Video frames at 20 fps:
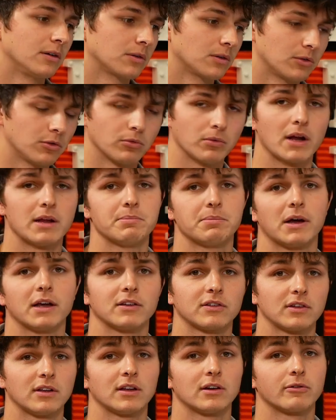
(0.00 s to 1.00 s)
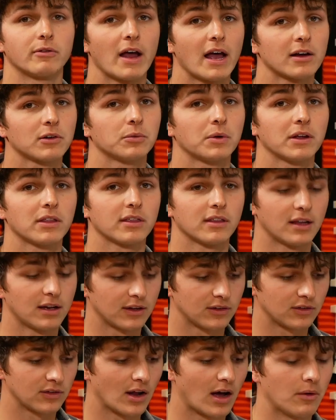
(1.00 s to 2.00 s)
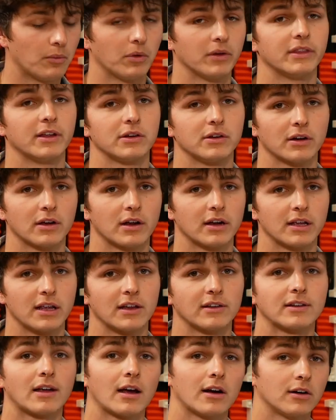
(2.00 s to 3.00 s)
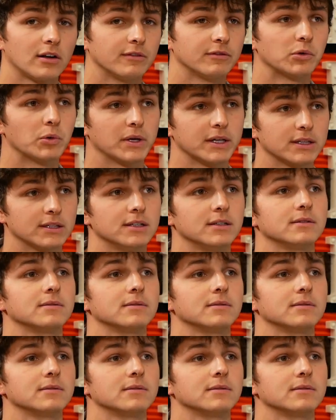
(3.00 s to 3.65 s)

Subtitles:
great bikes to interact with, and it's not one that you're going to get tired of quickly.